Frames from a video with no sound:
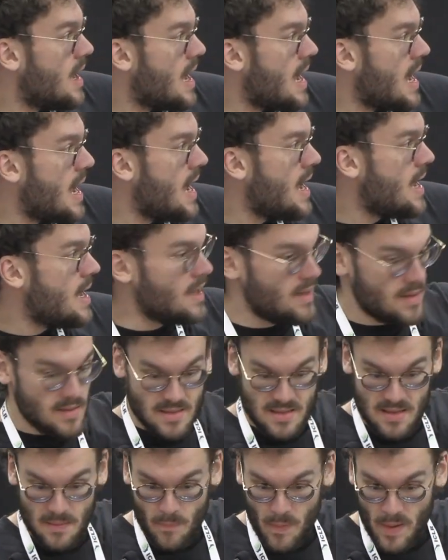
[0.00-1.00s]
I
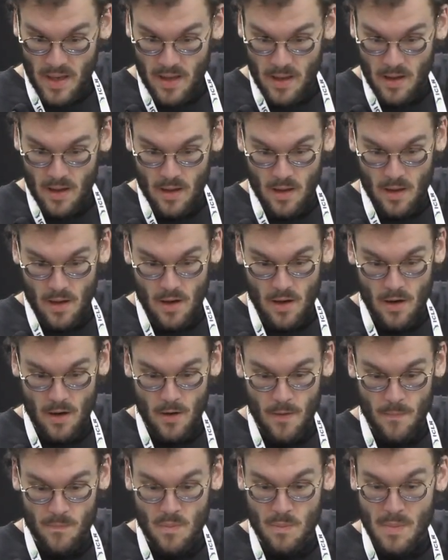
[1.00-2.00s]
simply
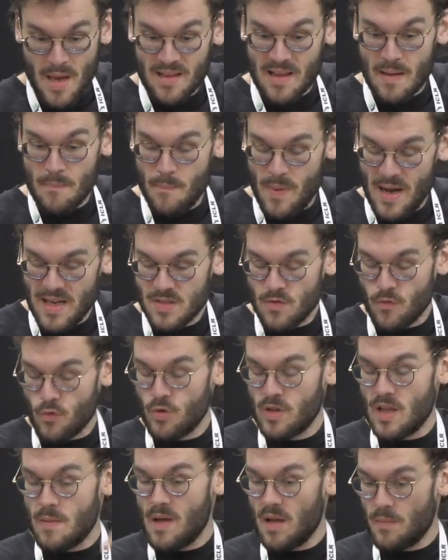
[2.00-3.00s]
make them pass
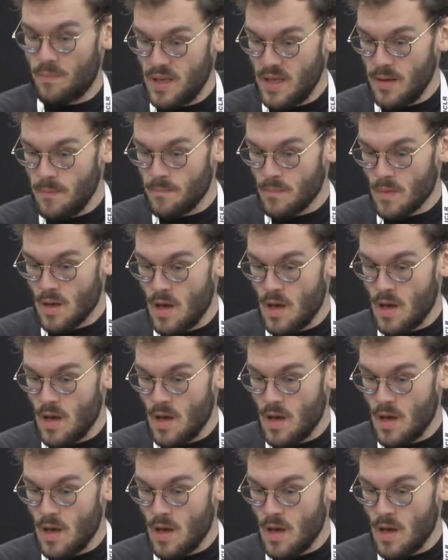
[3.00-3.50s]
through an MLP.